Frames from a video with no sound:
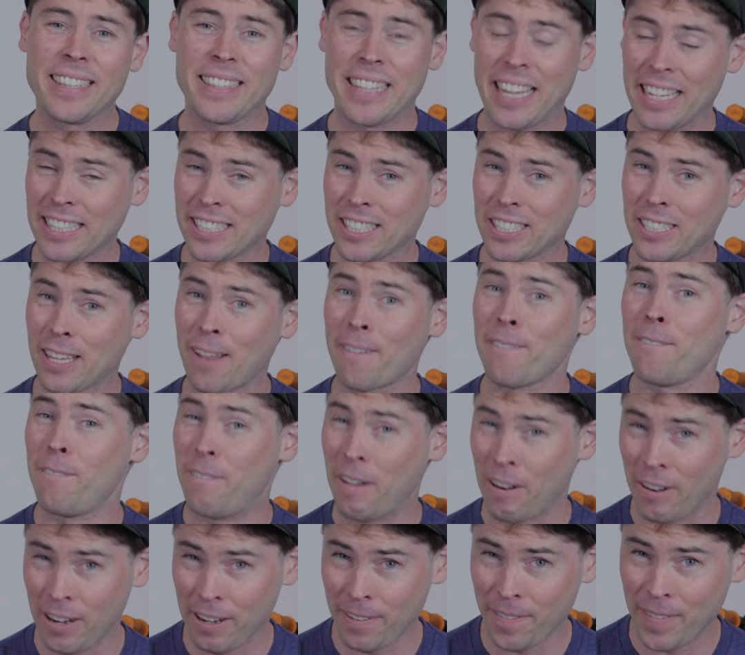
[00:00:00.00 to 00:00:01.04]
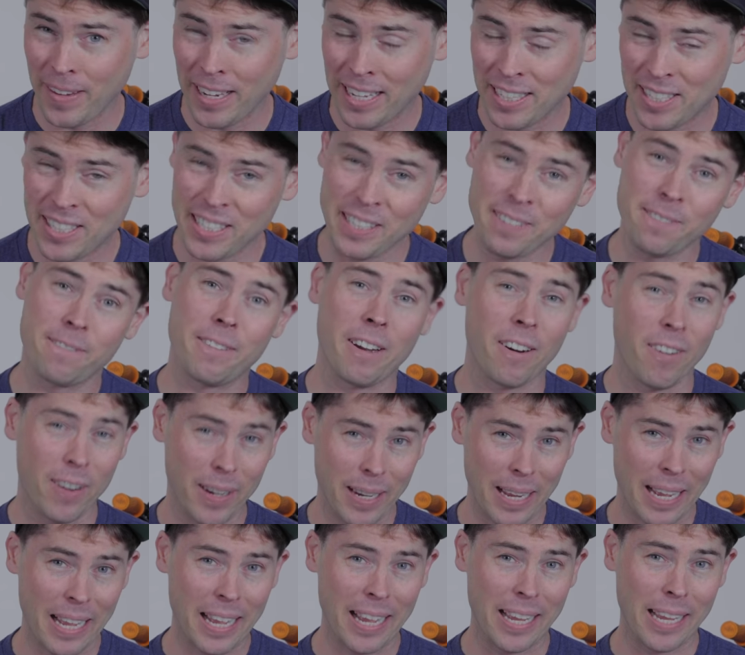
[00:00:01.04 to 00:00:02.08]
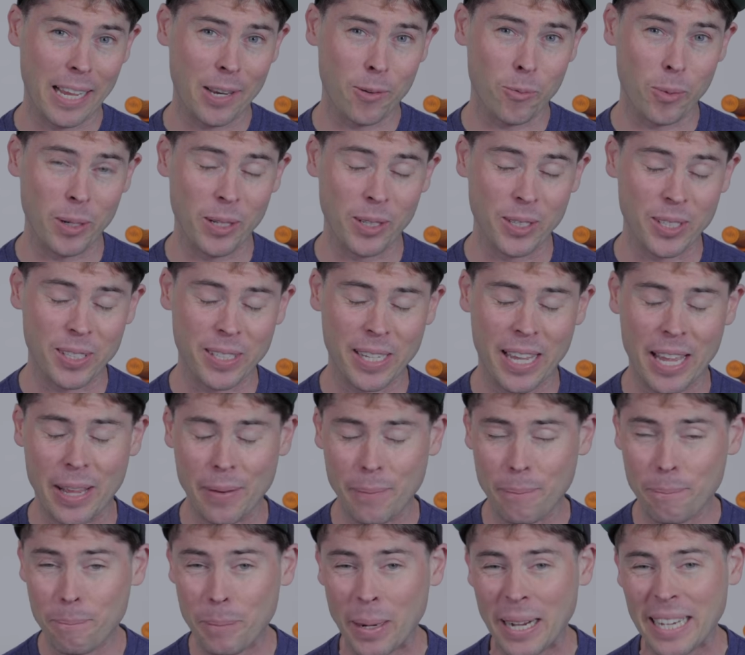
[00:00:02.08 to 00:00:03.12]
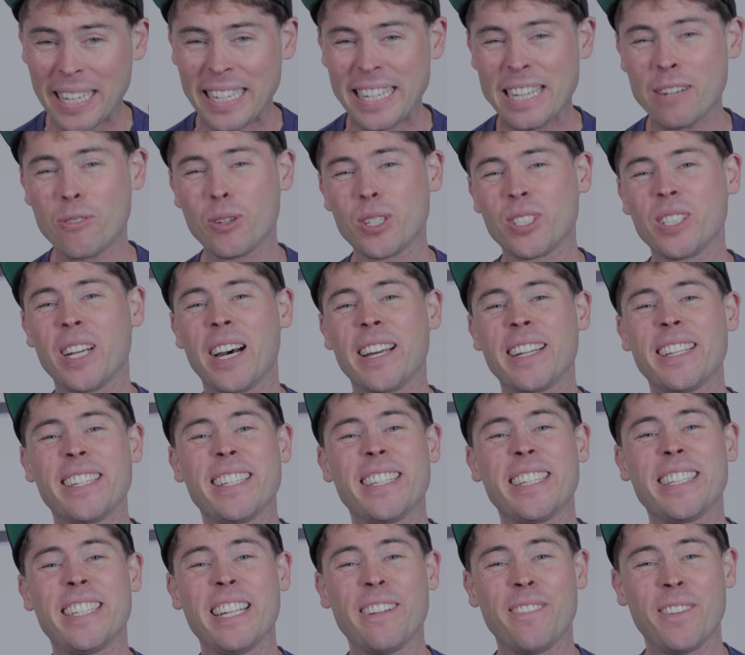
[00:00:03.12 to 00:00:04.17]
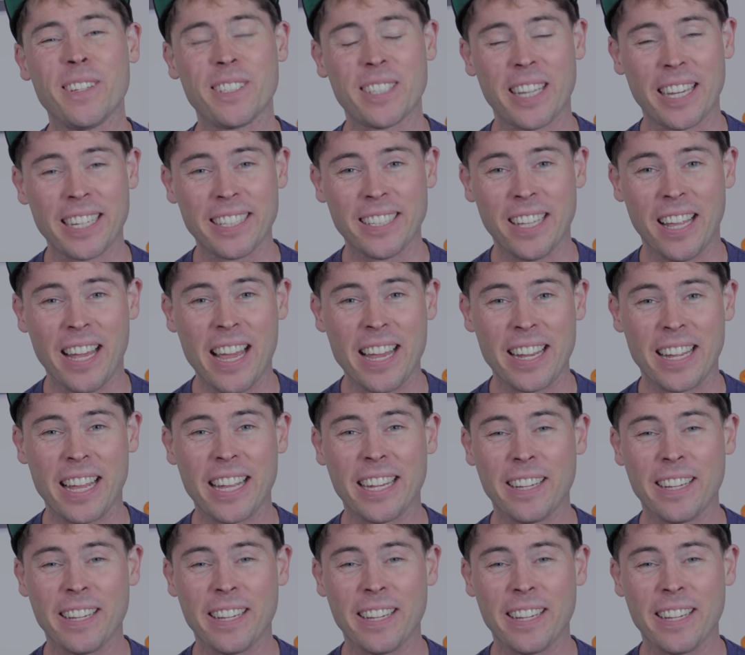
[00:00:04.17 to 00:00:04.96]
That's a very fancy, very high-end wheel set, but it was not as stiff as I'd like.